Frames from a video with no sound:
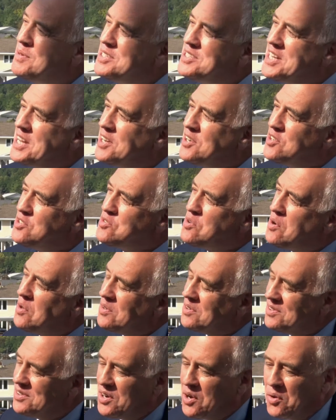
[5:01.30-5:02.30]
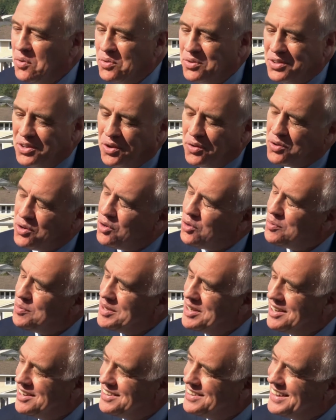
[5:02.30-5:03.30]
be state controller. No goal
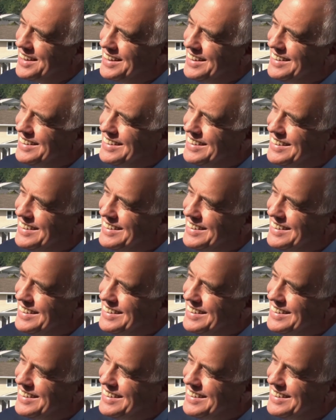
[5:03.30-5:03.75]
beyond that.